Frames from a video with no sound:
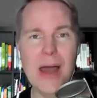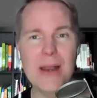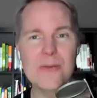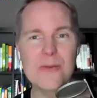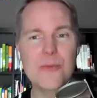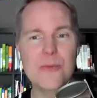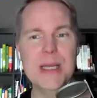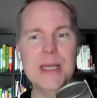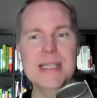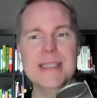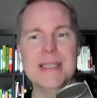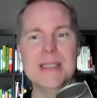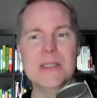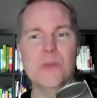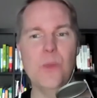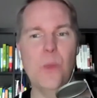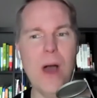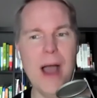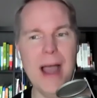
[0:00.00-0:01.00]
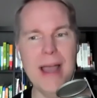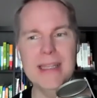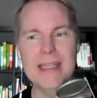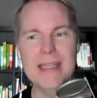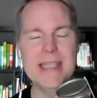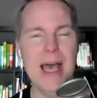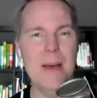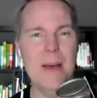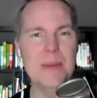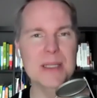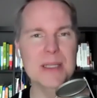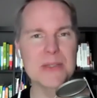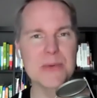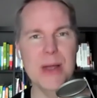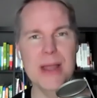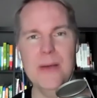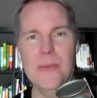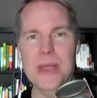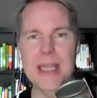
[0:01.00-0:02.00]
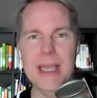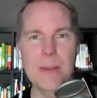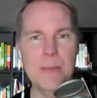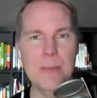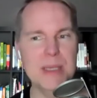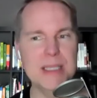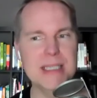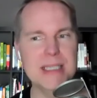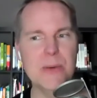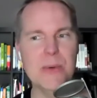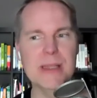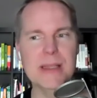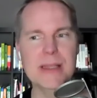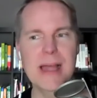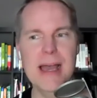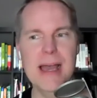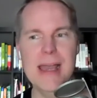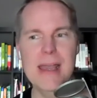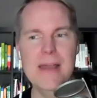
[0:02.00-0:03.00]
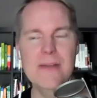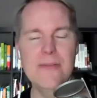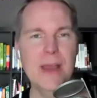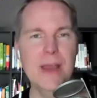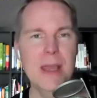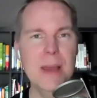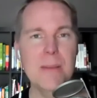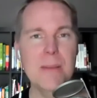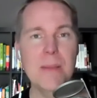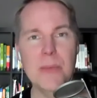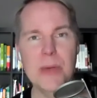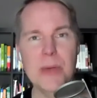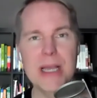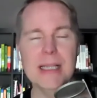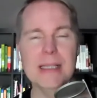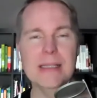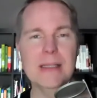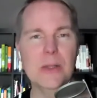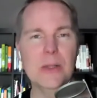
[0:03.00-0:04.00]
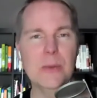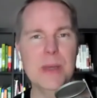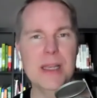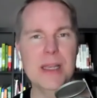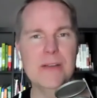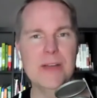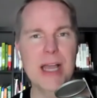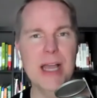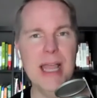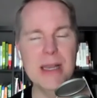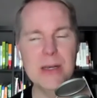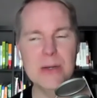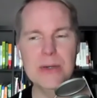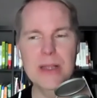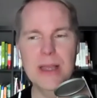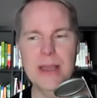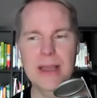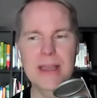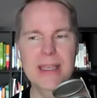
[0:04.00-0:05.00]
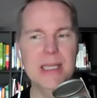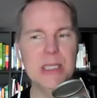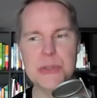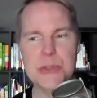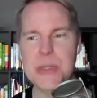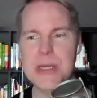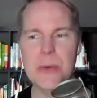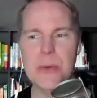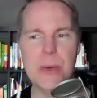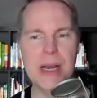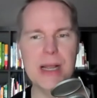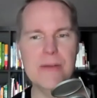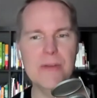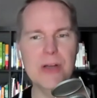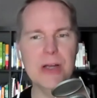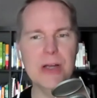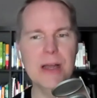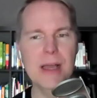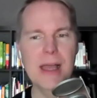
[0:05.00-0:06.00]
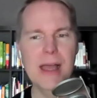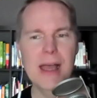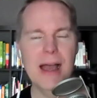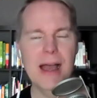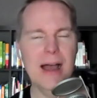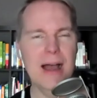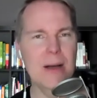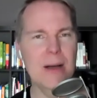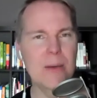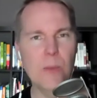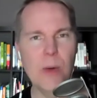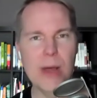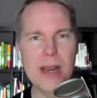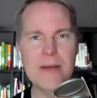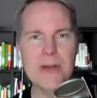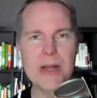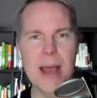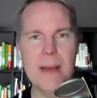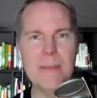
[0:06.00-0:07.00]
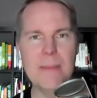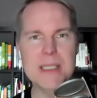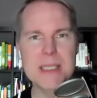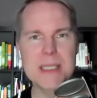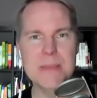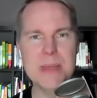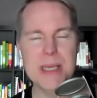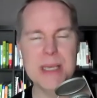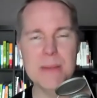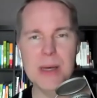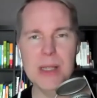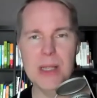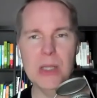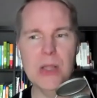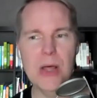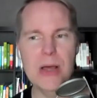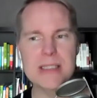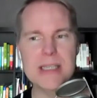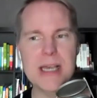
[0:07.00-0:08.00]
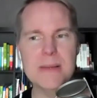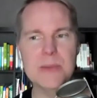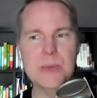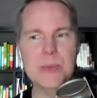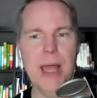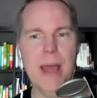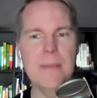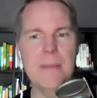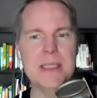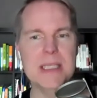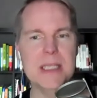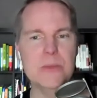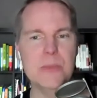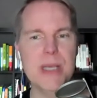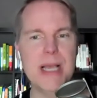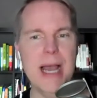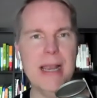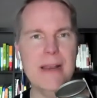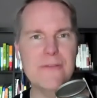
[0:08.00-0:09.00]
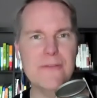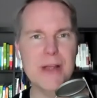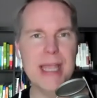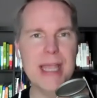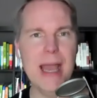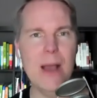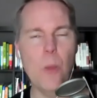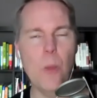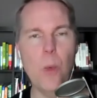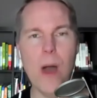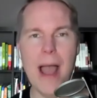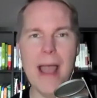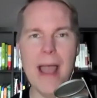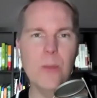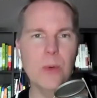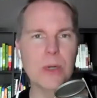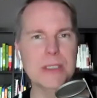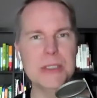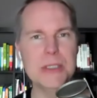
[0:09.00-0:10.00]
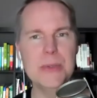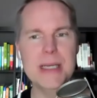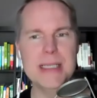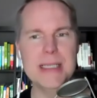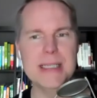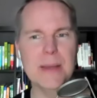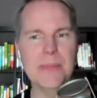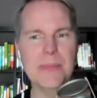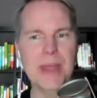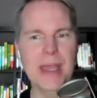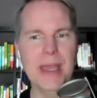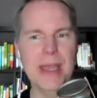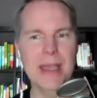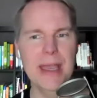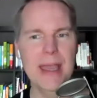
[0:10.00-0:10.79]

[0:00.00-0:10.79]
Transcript: of reasons why this happens, right? We get busy with life. Maybe we get a little bit of an injury or whatever it happens to be. But a lot of times what happens is we kind of forget why we're doing something.